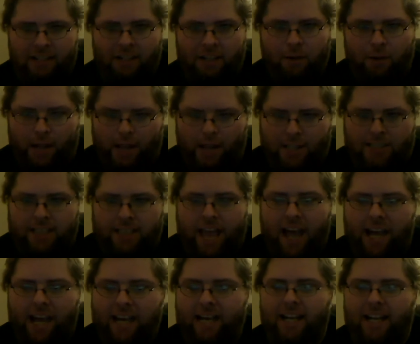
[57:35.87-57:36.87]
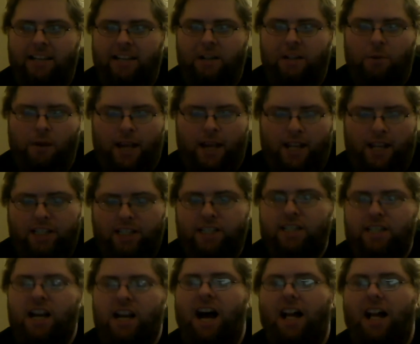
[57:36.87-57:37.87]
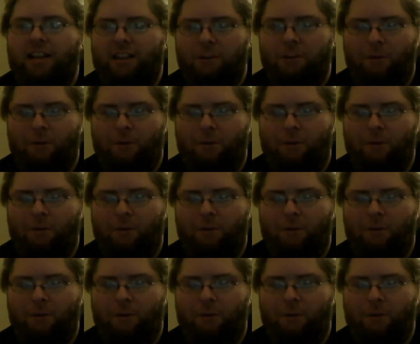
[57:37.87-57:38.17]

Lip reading: The way it's edited, the way it's shot,